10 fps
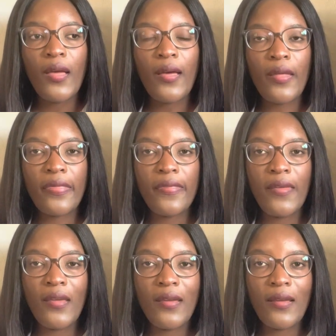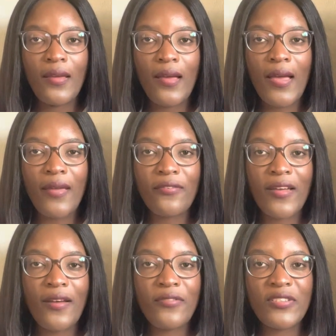I think I have
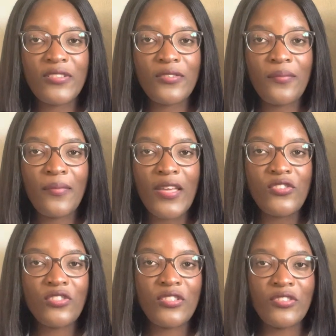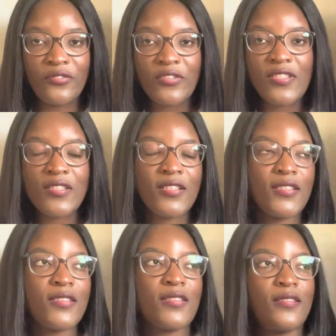covered major
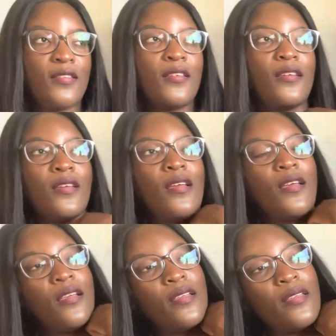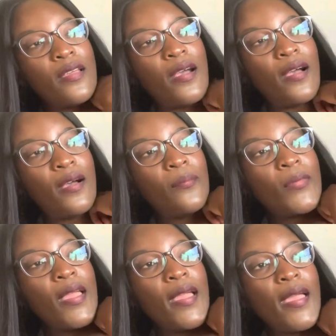differences. Yeah,
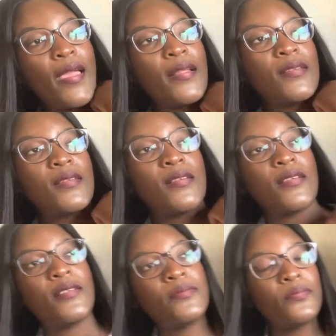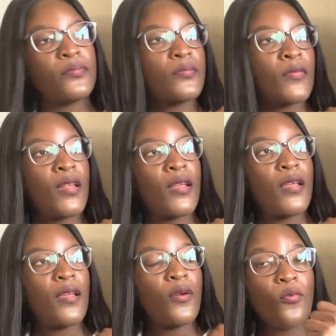and
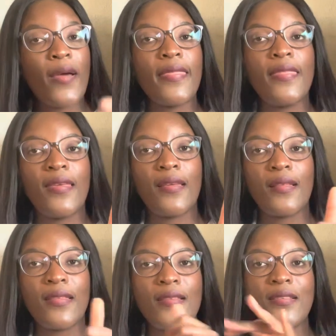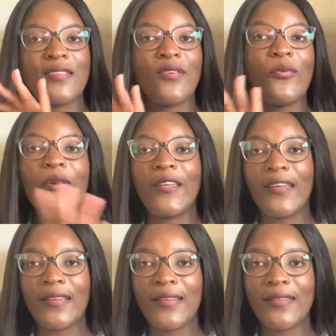one thing, this is a
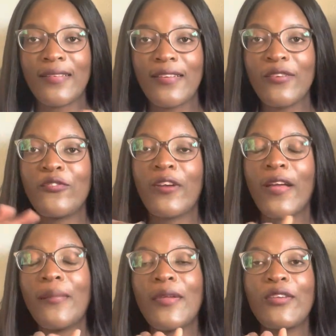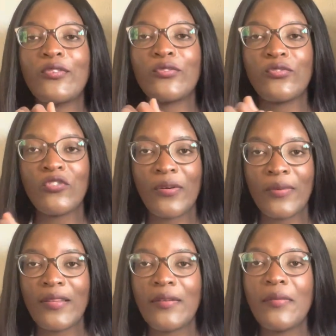warning. If you're coming to
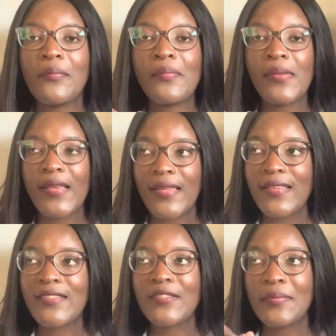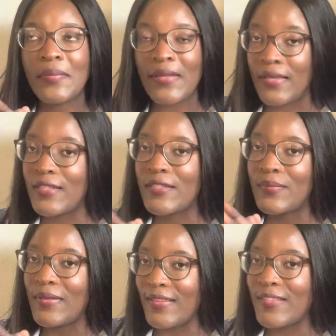Germany, please, please,
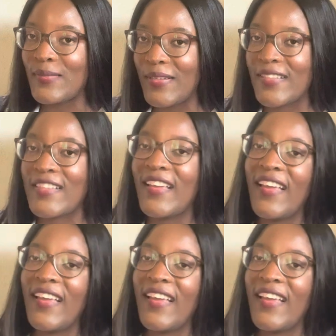please, please